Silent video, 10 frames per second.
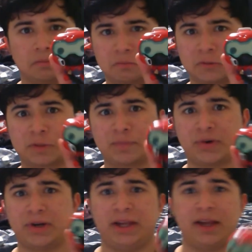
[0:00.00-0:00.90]
It's
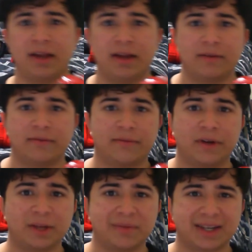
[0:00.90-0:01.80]
pretty
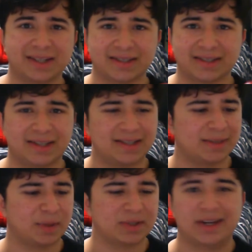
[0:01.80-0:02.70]
funny because he's
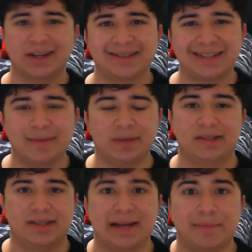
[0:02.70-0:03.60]
supposed to hunt
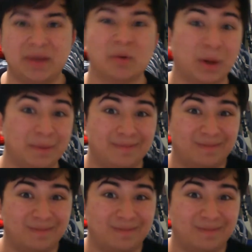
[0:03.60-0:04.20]
demons, not be one.